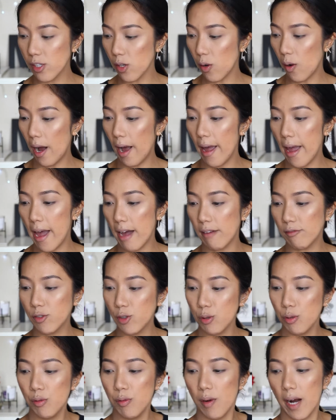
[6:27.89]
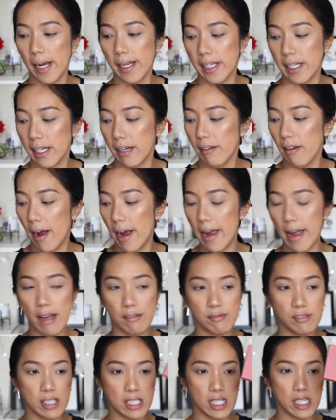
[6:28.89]
So I have two right here. I
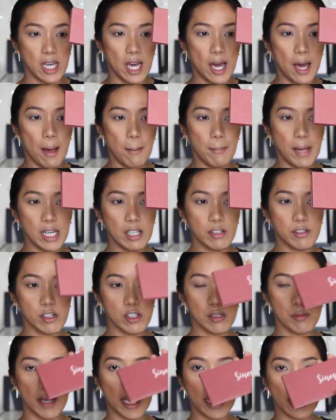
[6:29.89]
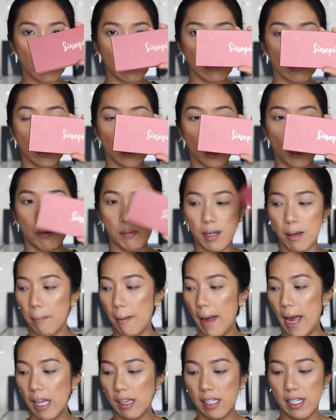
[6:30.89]
have the Melo Cosmetics Sinopia
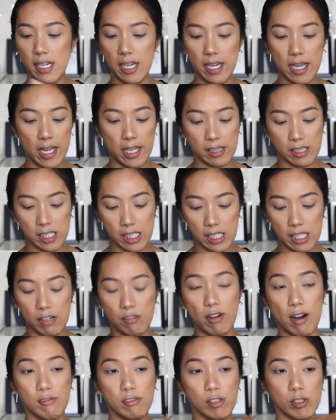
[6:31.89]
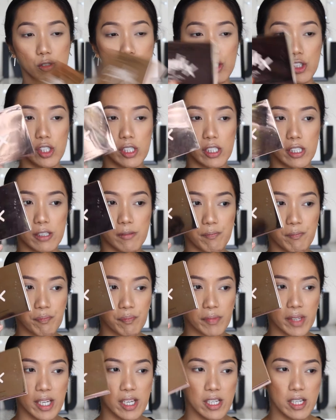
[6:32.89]
palette and the Revolution
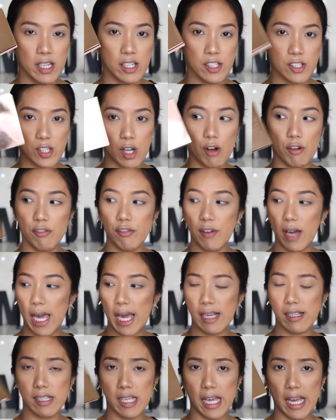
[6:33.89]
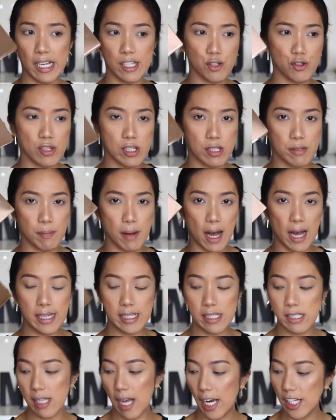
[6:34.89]
Soft X Extra
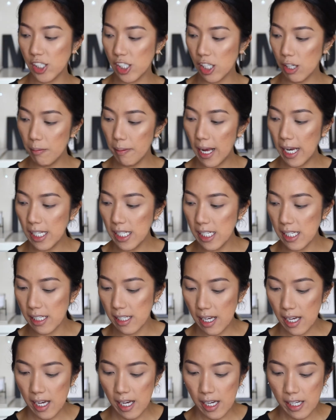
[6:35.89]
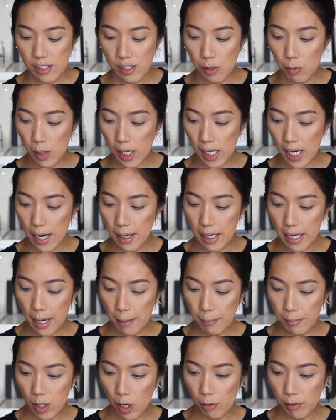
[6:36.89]
Spice eyeshadow palette. So what I
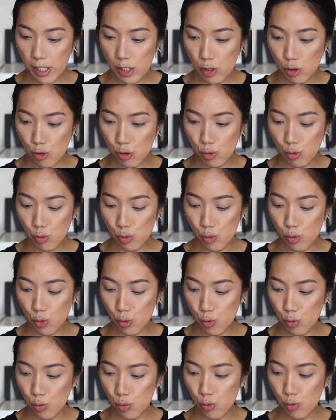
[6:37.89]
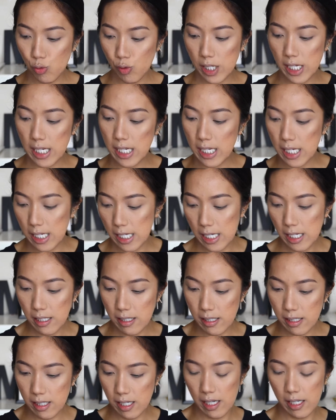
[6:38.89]
am going to do
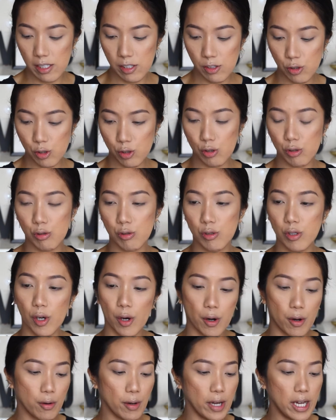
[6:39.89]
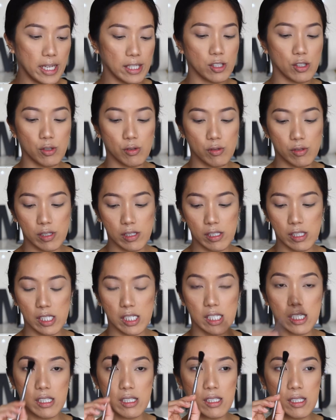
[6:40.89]
is to go and use
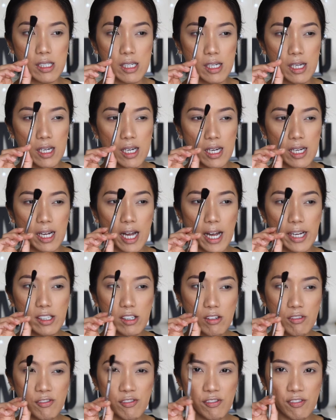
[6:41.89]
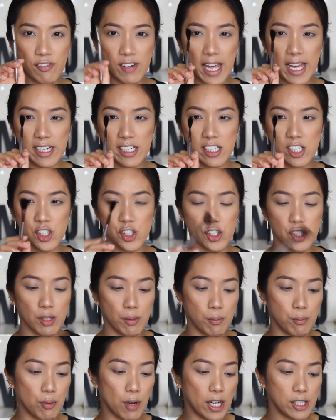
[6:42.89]
this kind of flattish
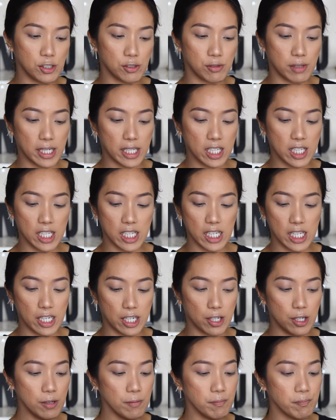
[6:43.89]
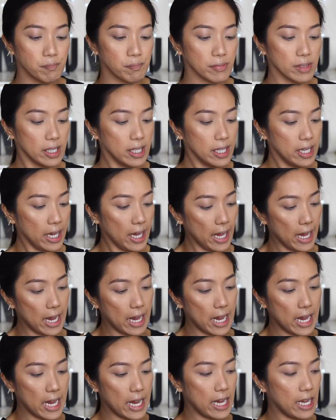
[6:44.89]
brush right here
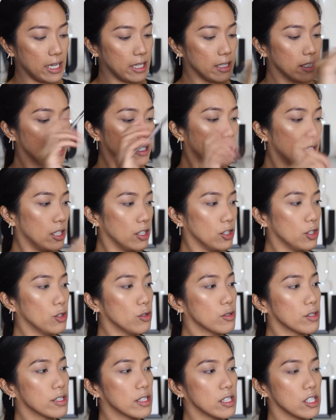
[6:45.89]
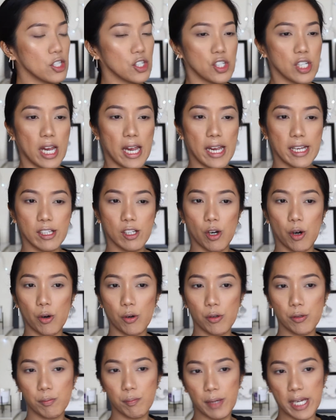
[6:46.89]
and use this shade
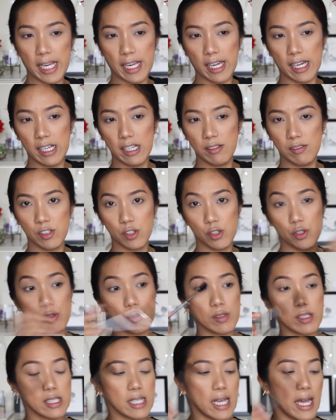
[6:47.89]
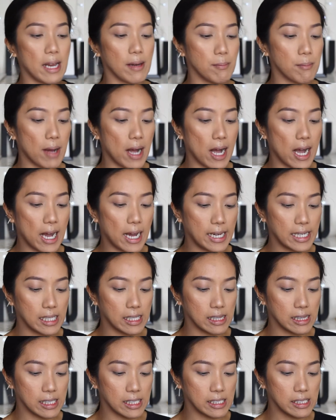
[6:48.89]
called Pecan to set my
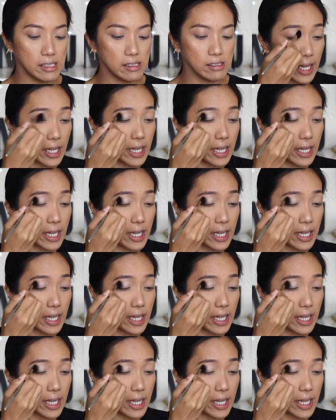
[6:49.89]
lid.